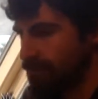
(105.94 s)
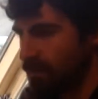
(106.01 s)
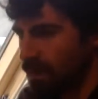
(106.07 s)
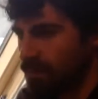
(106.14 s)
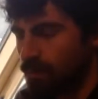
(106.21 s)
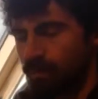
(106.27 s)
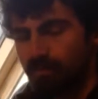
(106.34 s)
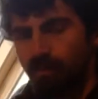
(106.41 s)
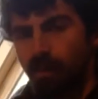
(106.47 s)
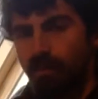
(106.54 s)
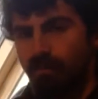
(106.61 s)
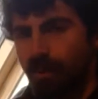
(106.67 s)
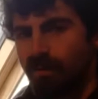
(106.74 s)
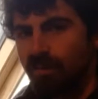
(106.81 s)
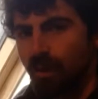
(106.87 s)
So it's
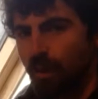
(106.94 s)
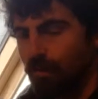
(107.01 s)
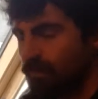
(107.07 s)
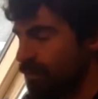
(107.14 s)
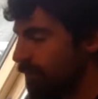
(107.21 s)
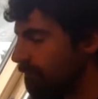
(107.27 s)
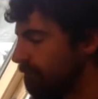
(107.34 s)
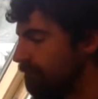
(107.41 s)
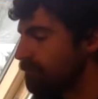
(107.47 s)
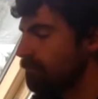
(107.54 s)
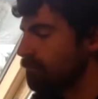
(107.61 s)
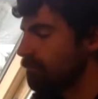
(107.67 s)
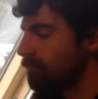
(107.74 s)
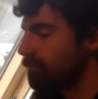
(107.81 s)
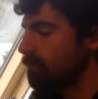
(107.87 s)
very soft
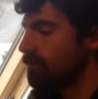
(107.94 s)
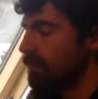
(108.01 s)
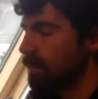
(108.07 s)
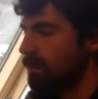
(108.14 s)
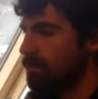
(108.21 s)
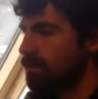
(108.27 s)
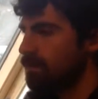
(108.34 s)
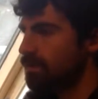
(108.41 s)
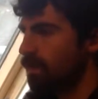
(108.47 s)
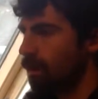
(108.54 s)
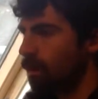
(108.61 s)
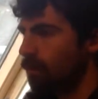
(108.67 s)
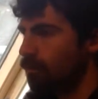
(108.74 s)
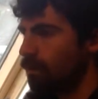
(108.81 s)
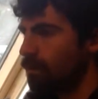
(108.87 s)
to start
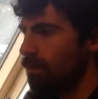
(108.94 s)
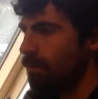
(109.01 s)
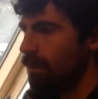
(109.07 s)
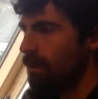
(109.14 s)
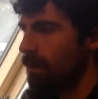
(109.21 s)
off with,